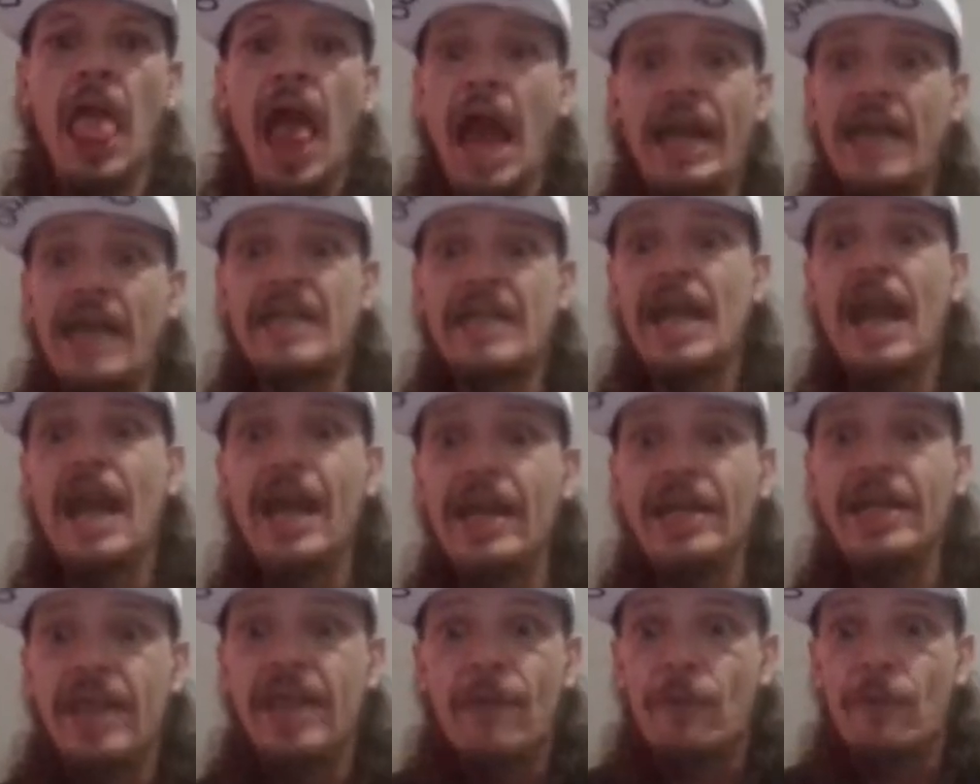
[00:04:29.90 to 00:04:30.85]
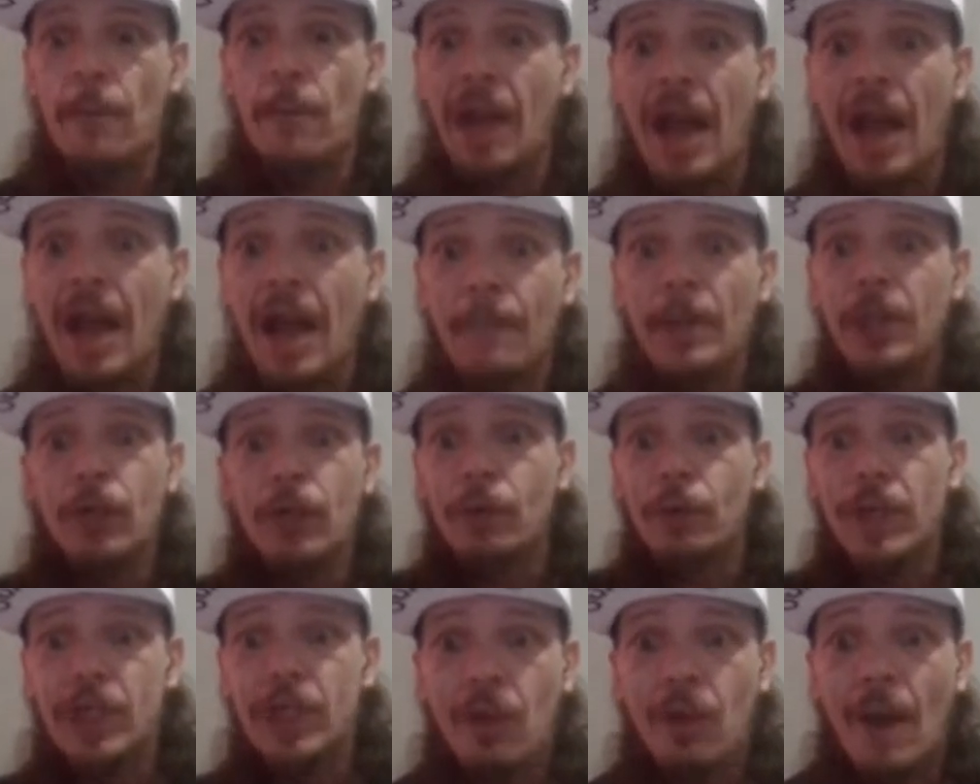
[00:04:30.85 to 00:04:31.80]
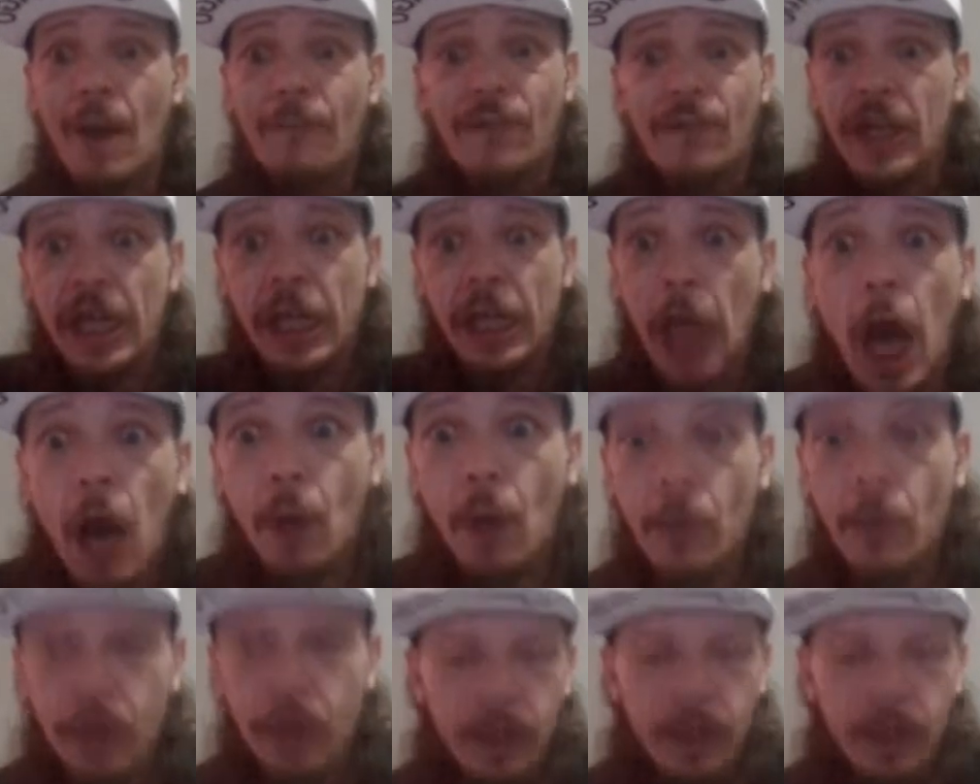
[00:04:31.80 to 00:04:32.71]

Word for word: guess I ain't different, but I'ma do it too. I'm finna go.